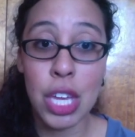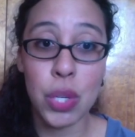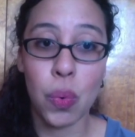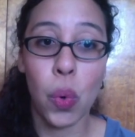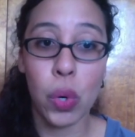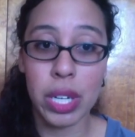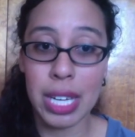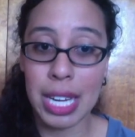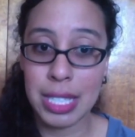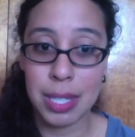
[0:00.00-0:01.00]
You
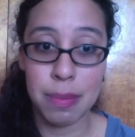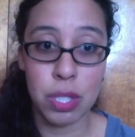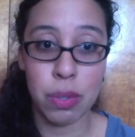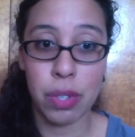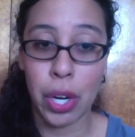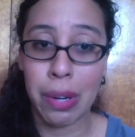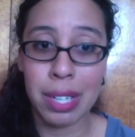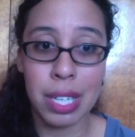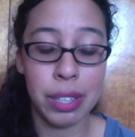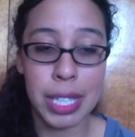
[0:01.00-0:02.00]
organize them so they're already
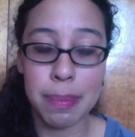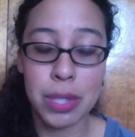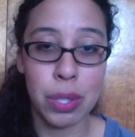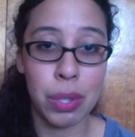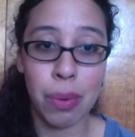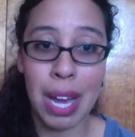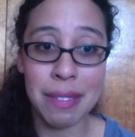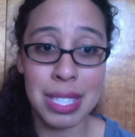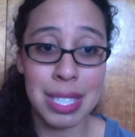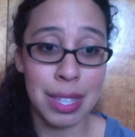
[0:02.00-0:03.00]
clipped, so you don't have
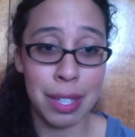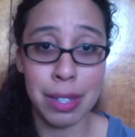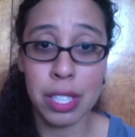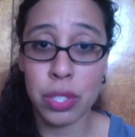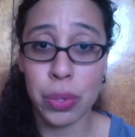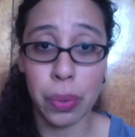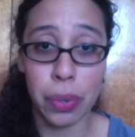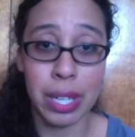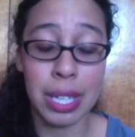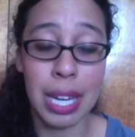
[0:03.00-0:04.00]
to sit there in the
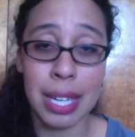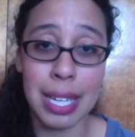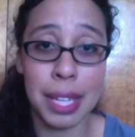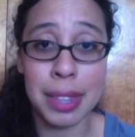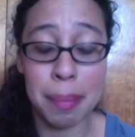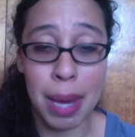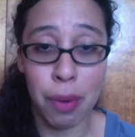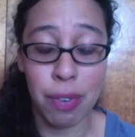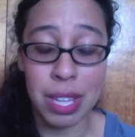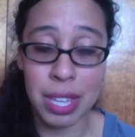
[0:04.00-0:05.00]
store and cut them
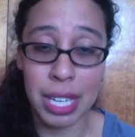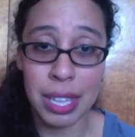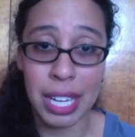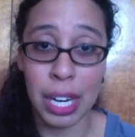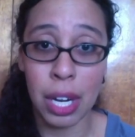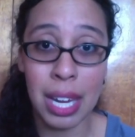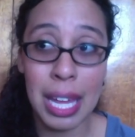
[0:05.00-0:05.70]
out right then and there.